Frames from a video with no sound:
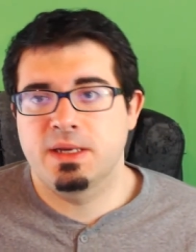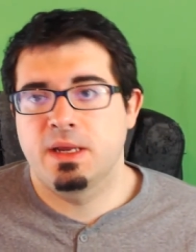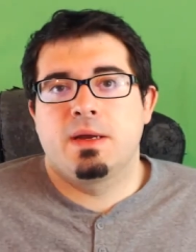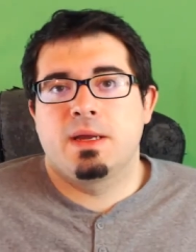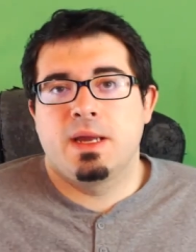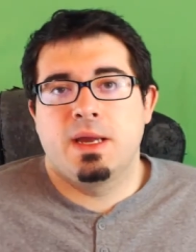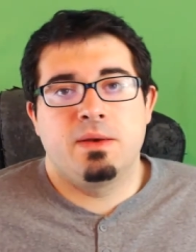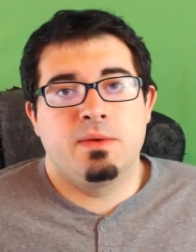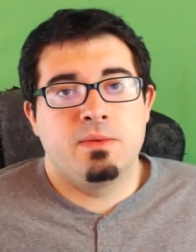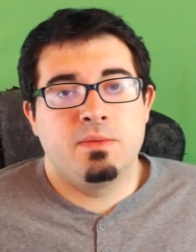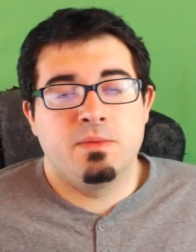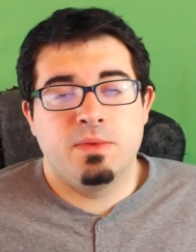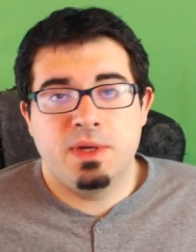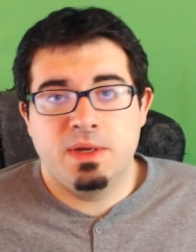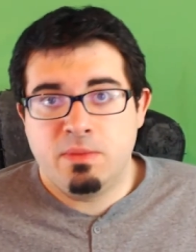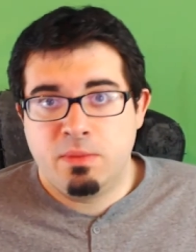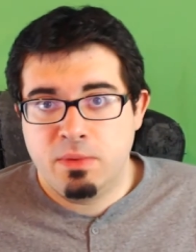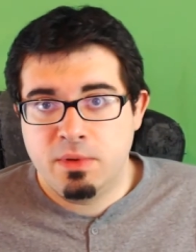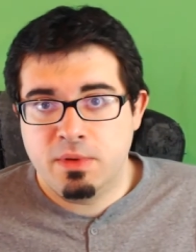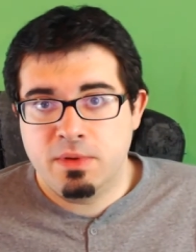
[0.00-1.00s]
Again, we
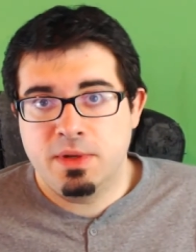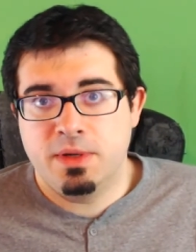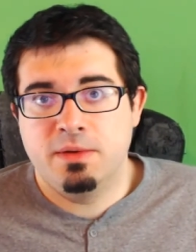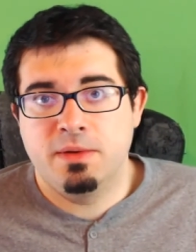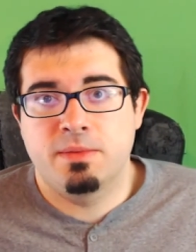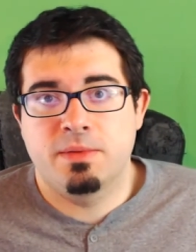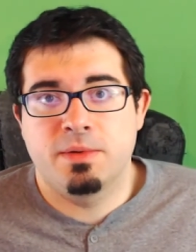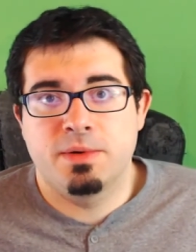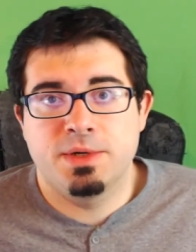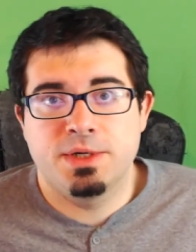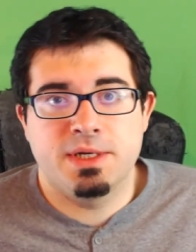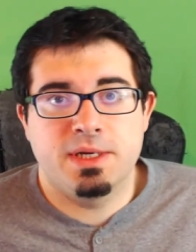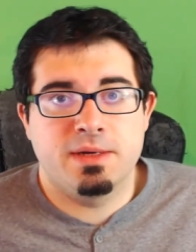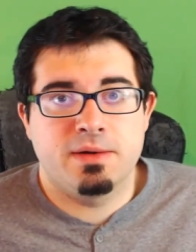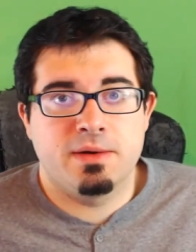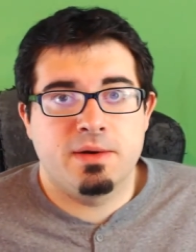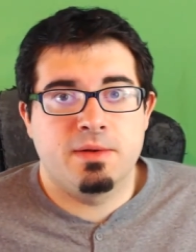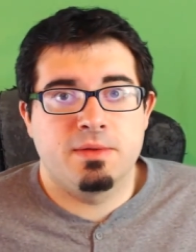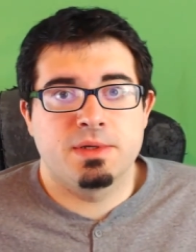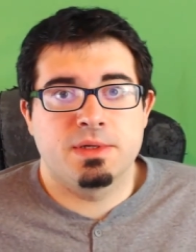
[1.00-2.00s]
really do appreciate
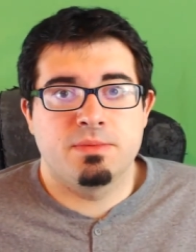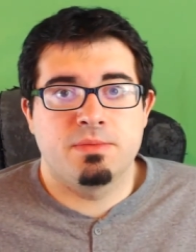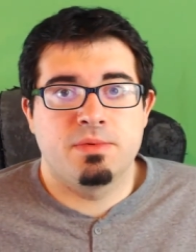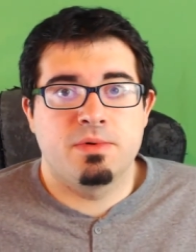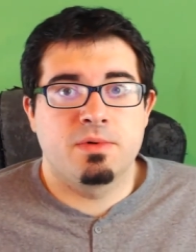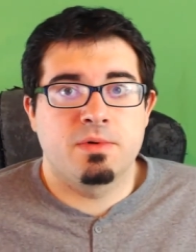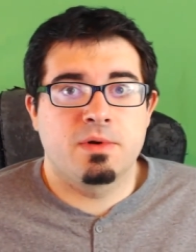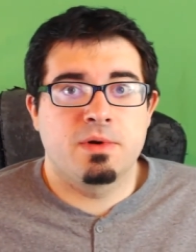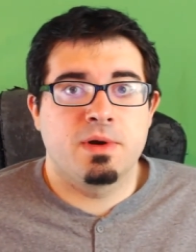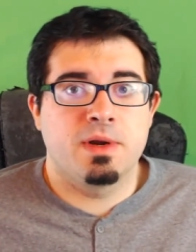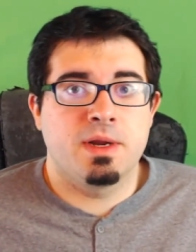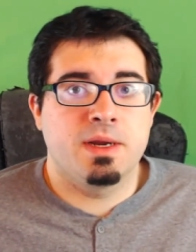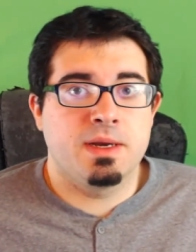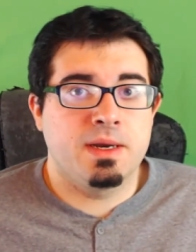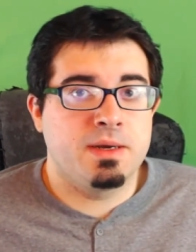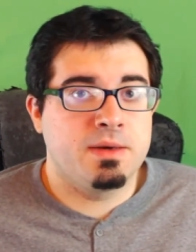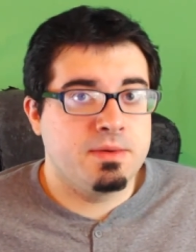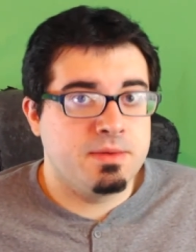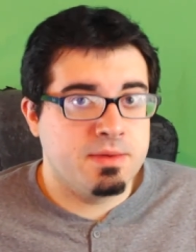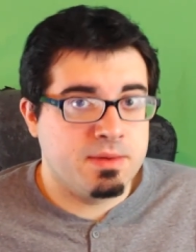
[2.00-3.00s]
all the support, and
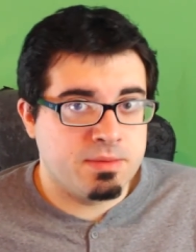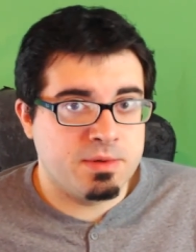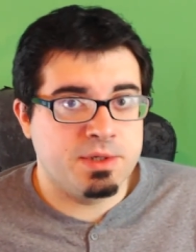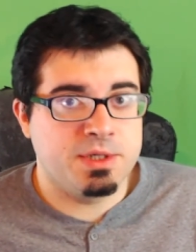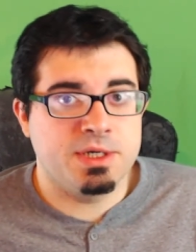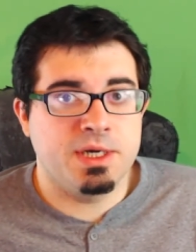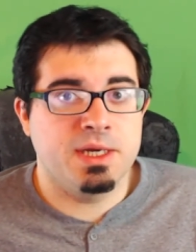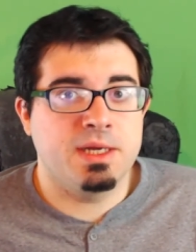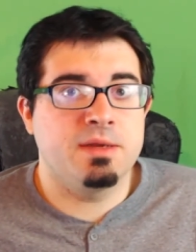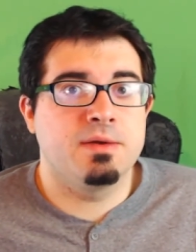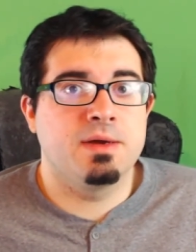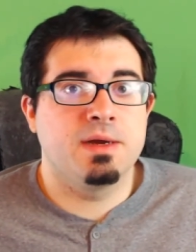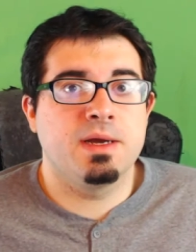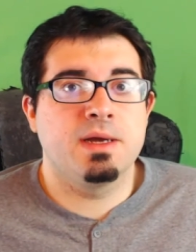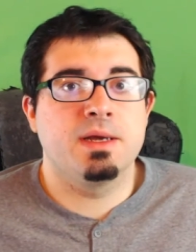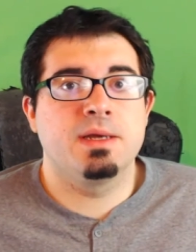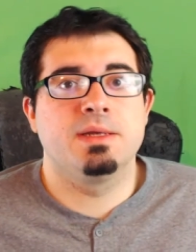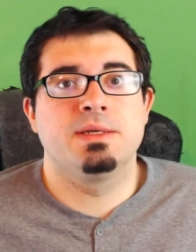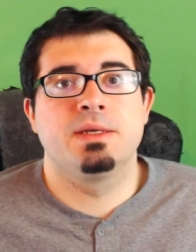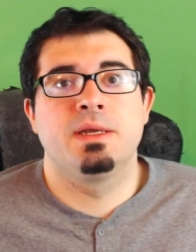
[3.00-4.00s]
I do appreciate you
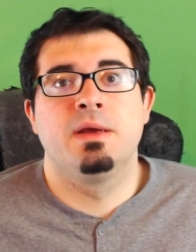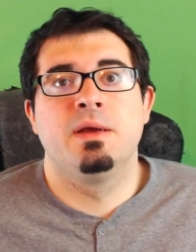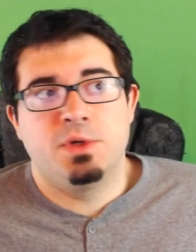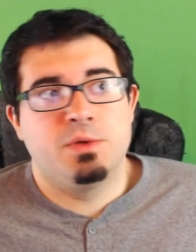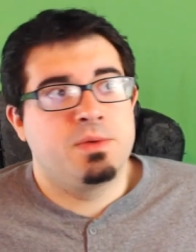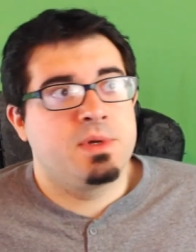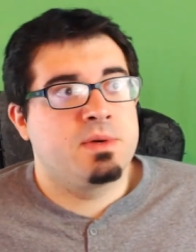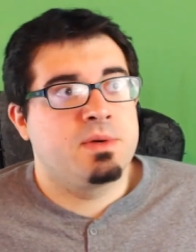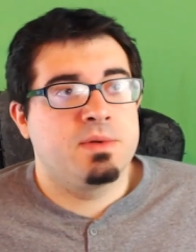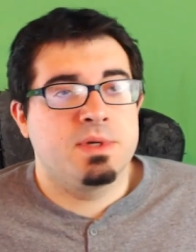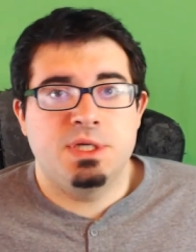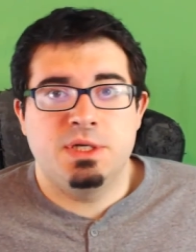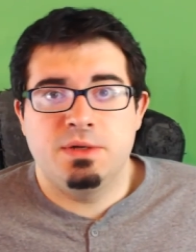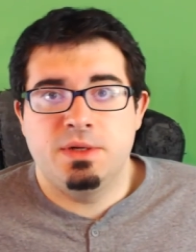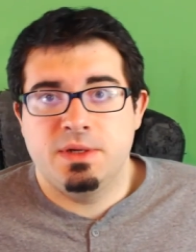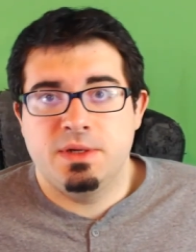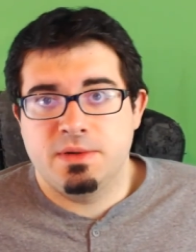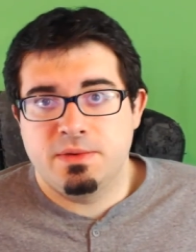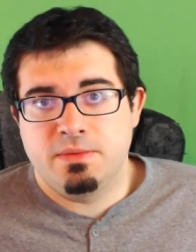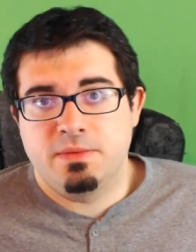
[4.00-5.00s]
guys doing what you
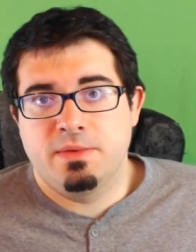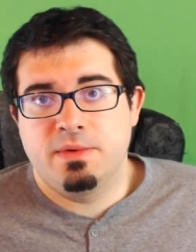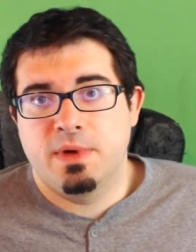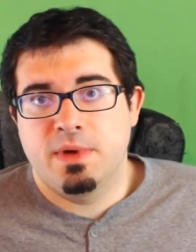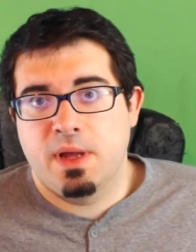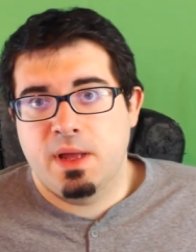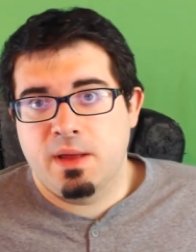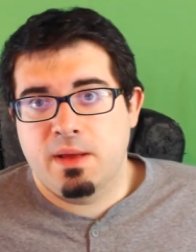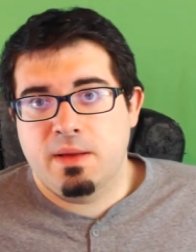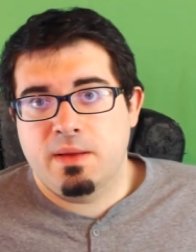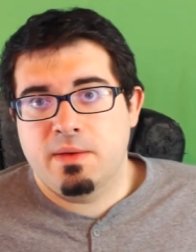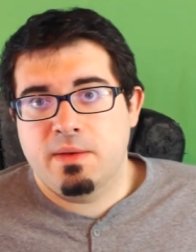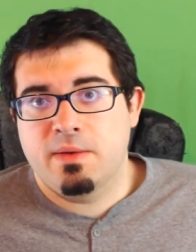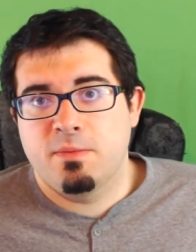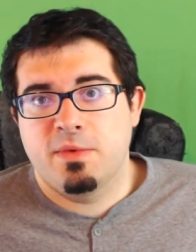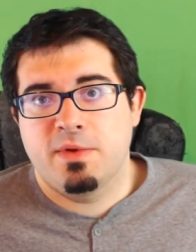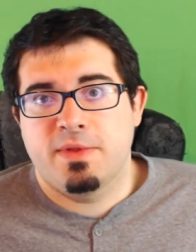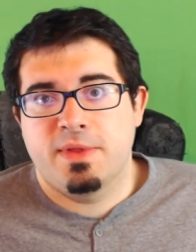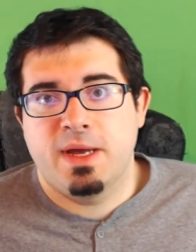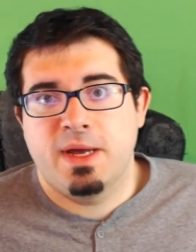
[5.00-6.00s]
do
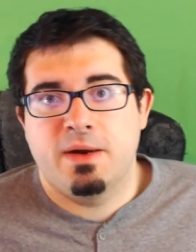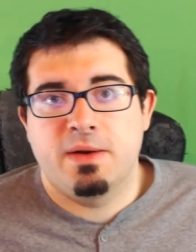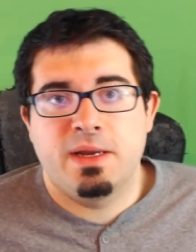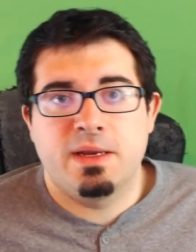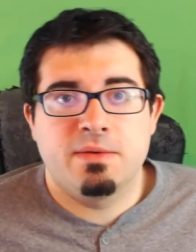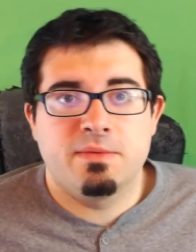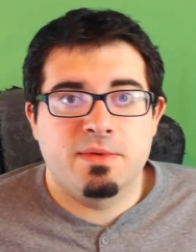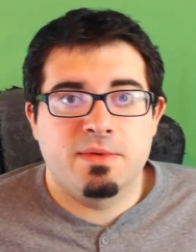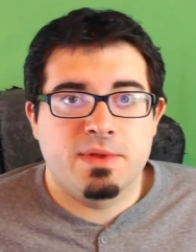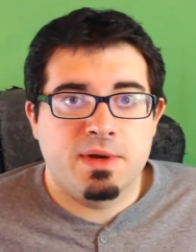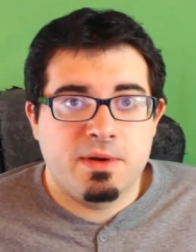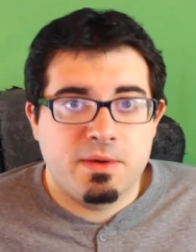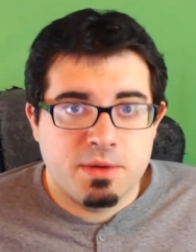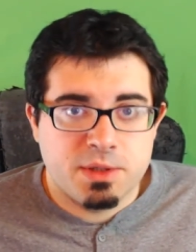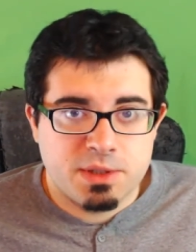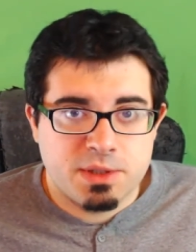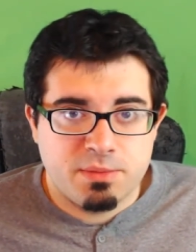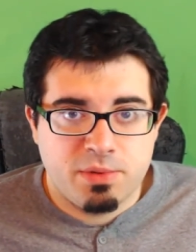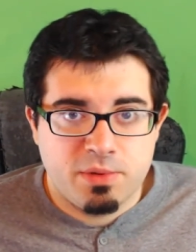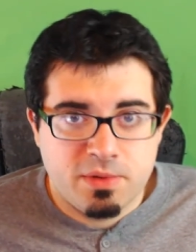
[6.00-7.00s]
without it, without your
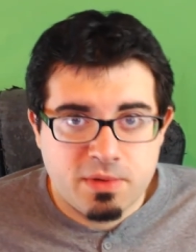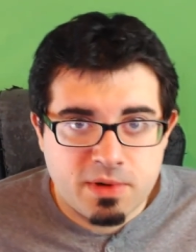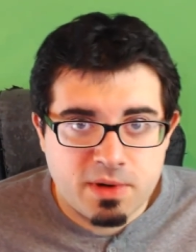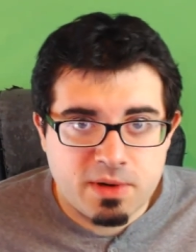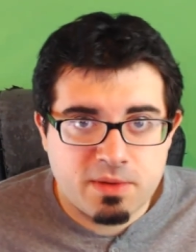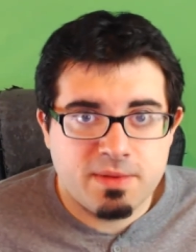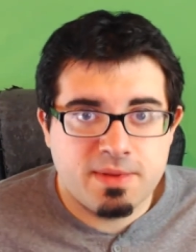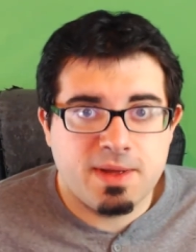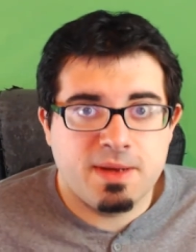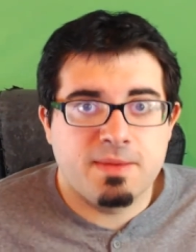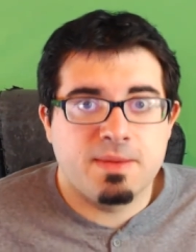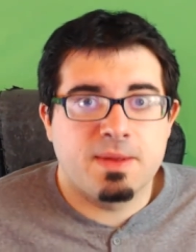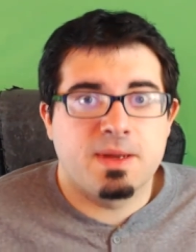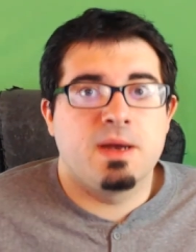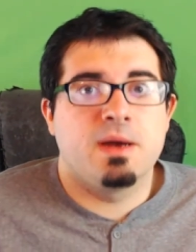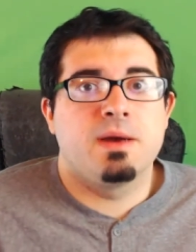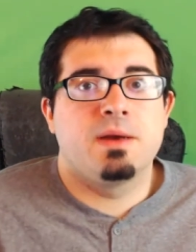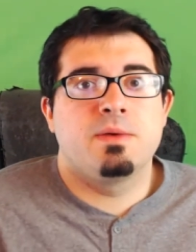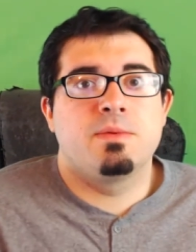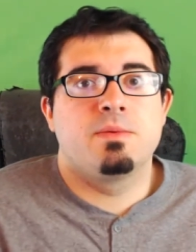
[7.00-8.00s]
support, without the
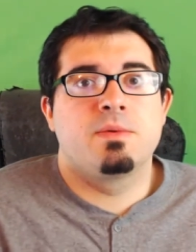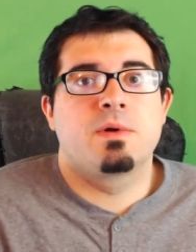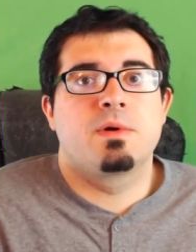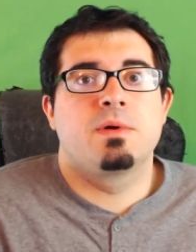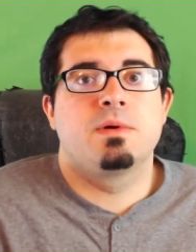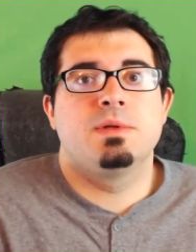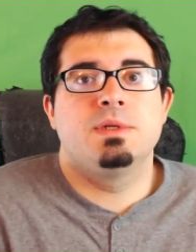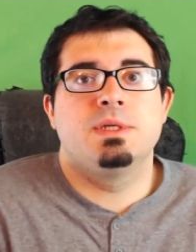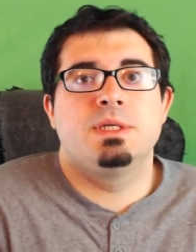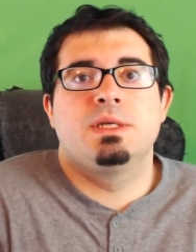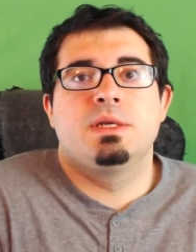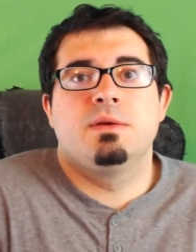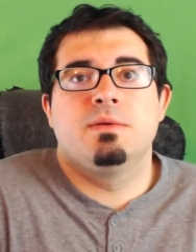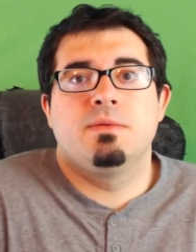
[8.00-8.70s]
kind words,